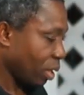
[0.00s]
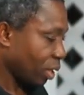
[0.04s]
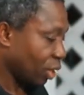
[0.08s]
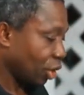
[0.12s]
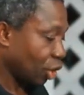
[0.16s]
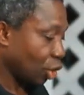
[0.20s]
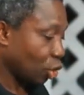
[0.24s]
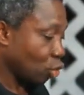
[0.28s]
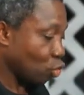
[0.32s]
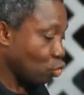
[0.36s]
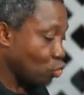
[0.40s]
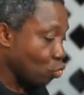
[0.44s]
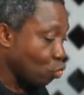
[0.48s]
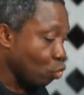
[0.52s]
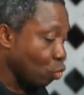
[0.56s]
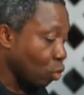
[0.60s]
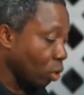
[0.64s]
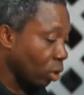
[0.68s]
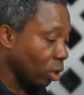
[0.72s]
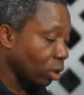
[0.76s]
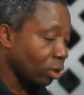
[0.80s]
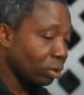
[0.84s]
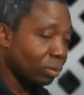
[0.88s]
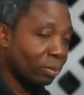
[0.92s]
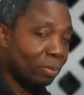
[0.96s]
Die
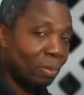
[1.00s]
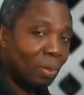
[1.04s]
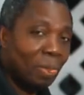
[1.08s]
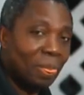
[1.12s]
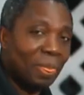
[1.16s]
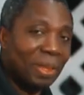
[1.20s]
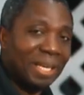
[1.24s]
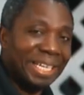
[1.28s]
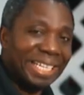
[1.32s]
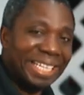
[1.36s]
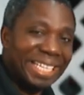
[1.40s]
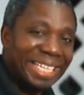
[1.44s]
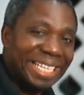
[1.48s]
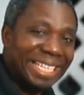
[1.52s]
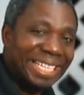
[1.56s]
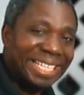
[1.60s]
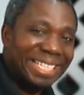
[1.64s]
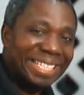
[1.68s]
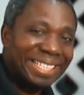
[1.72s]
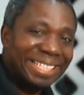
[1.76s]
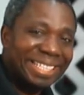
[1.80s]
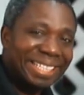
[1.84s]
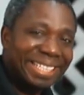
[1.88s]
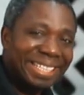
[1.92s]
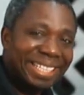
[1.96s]
Uhr
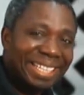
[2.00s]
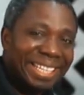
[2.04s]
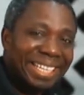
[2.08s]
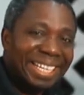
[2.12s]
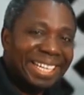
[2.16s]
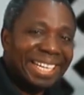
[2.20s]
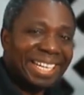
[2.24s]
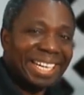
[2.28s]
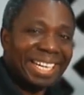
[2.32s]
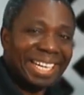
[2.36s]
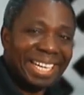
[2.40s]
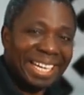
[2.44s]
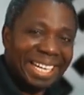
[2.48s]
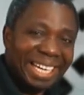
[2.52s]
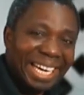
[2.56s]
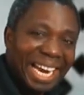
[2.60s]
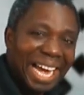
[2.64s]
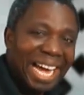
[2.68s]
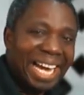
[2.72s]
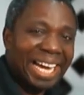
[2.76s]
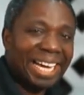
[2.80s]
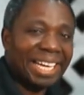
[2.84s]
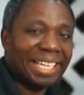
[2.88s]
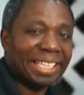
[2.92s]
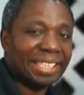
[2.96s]
ist
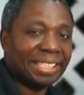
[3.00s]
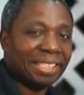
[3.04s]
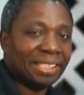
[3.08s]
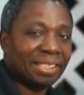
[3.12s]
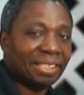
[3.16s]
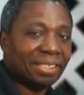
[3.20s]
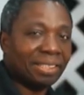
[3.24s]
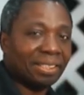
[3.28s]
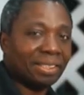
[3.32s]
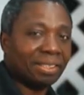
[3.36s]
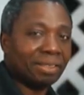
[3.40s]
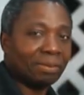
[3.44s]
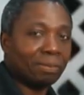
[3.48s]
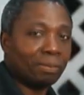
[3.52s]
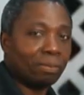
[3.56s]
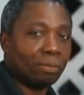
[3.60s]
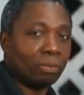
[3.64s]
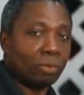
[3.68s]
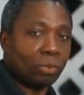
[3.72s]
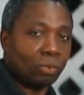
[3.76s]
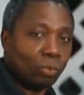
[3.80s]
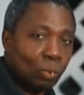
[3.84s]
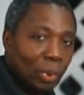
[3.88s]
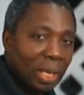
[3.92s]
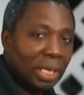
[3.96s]
klein.
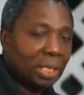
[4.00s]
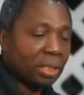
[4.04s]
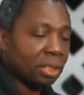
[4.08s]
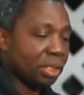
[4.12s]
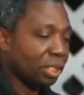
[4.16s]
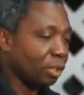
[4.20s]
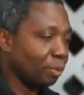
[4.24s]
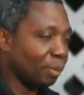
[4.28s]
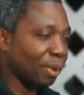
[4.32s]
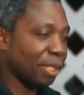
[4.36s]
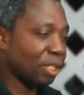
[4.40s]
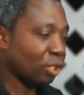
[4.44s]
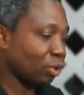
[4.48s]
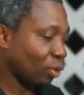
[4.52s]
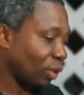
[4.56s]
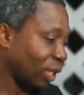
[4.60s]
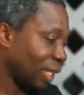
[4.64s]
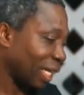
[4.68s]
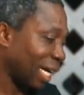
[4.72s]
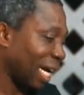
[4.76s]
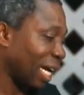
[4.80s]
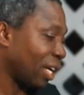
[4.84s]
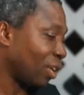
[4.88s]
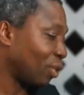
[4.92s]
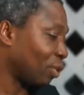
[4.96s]
Well, it depends on
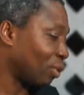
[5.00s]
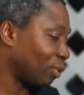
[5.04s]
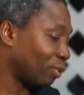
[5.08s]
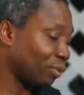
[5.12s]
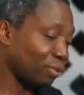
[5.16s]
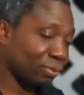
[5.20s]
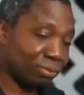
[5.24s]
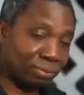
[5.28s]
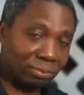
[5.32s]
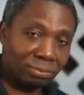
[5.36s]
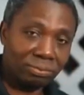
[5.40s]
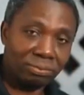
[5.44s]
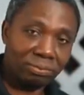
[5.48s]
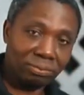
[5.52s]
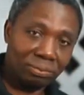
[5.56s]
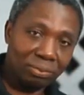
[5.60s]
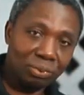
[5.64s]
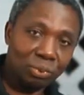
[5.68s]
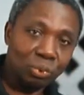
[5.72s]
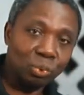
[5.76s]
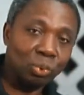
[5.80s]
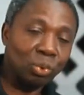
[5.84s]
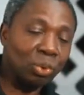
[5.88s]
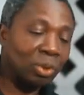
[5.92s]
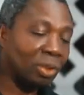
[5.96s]
the kind of
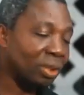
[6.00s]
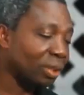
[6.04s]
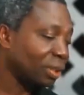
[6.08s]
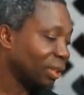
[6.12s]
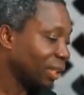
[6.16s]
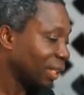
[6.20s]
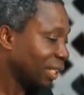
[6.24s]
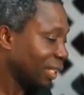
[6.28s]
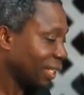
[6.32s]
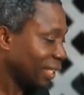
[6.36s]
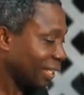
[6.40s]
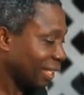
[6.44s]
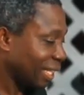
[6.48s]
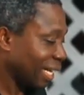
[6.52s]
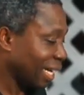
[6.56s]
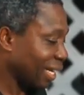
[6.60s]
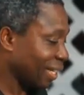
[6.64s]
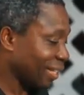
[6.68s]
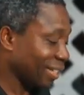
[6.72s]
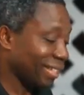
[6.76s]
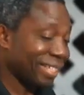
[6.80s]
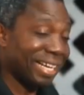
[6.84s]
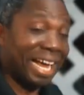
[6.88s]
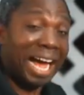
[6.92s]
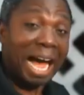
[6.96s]
Uhr. There
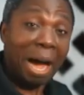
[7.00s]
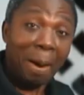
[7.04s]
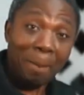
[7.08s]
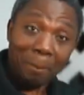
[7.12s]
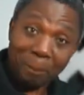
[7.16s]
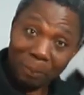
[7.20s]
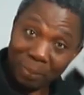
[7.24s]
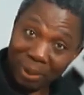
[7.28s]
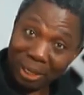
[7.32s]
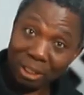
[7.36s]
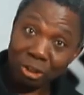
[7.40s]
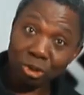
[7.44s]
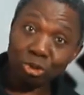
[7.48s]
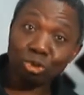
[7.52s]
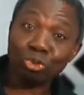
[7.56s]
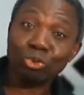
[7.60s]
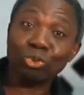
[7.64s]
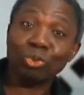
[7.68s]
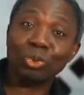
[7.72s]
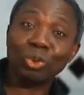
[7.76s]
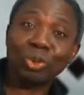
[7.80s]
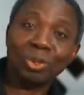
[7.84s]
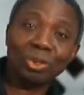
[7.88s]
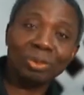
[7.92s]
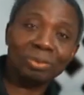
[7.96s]
is
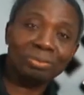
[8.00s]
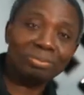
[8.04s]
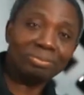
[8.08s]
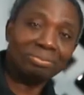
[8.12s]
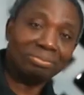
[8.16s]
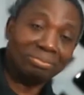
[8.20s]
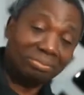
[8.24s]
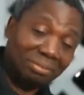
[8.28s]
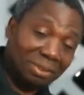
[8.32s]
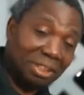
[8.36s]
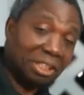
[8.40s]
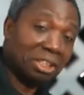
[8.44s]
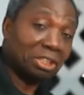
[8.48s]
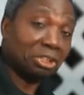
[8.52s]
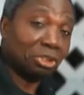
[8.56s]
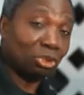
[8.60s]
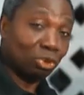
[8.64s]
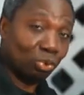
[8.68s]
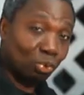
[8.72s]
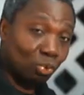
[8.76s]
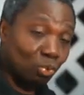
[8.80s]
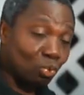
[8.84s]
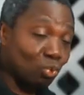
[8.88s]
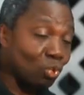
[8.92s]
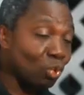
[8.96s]
Armbanduhr. There
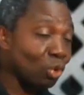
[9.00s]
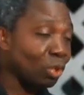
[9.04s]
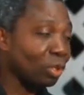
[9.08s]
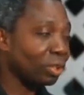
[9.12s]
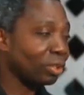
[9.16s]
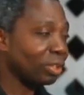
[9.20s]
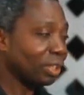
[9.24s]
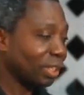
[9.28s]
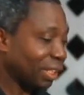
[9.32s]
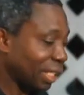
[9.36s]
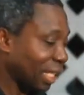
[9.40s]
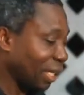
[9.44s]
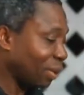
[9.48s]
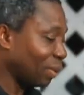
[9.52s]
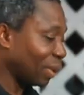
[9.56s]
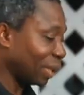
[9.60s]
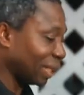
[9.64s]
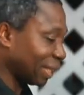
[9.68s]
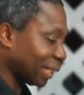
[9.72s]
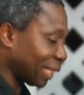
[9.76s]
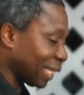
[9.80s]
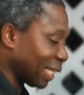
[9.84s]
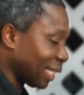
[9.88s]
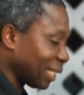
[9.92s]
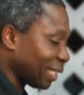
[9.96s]
is Uhr. Yeah, we're
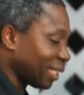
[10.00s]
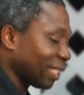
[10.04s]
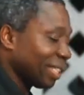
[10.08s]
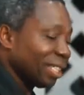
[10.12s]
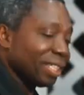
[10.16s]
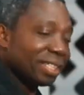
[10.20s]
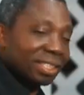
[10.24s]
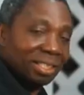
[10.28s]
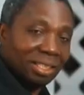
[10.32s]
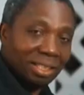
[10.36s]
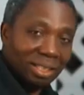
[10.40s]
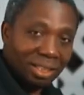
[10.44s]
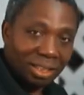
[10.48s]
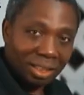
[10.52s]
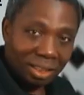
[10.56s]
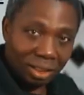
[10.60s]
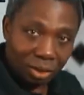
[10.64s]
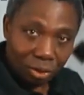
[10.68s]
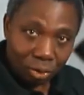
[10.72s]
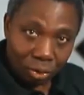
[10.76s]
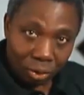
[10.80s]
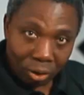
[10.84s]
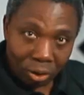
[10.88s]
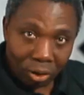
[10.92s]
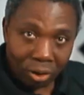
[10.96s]
saying the
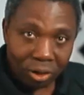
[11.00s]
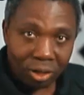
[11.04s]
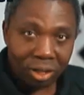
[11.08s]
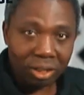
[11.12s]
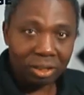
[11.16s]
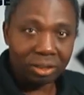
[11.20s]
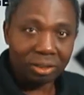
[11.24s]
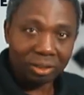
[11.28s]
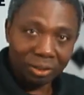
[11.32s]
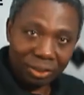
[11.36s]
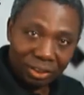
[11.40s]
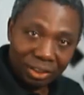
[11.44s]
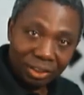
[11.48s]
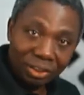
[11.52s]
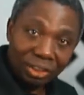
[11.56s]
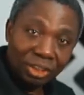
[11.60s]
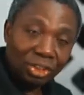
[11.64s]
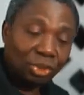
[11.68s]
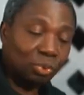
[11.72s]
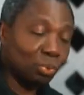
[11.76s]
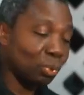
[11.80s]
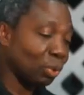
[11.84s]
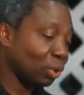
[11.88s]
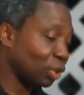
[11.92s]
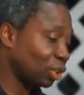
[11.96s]
clock or the
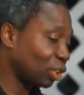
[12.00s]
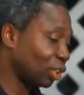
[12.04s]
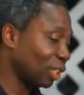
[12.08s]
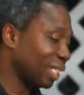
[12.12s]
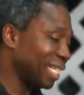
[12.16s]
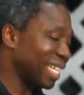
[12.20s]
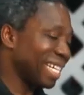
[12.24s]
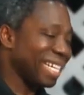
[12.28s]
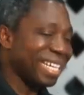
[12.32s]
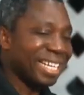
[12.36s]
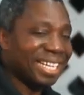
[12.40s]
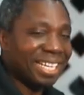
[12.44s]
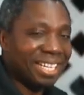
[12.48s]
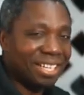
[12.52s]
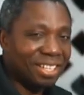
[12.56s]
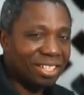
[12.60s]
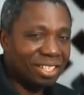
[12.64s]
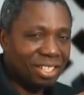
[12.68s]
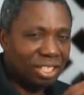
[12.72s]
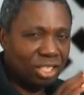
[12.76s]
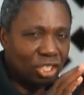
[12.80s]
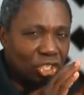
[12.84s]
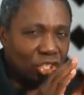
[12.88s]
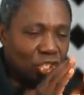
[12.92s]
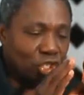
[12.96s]
wristwatch
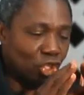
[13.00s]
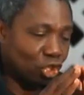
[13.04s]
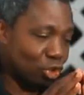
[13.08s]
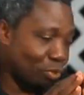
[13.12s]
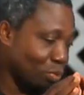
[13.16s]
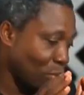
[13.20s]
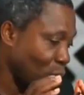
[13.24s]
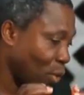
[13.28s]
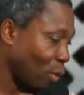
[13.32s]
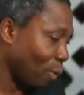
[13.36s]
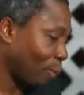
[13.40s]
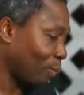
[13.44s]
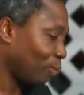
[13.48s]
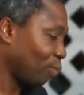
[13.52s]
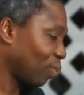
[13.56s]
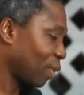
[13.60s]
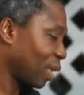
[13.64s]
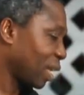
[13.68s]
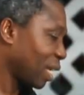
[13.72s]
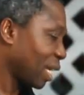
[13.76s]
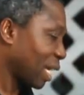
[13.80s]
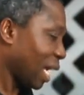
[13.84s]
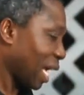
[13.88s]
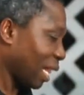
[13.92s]
is small.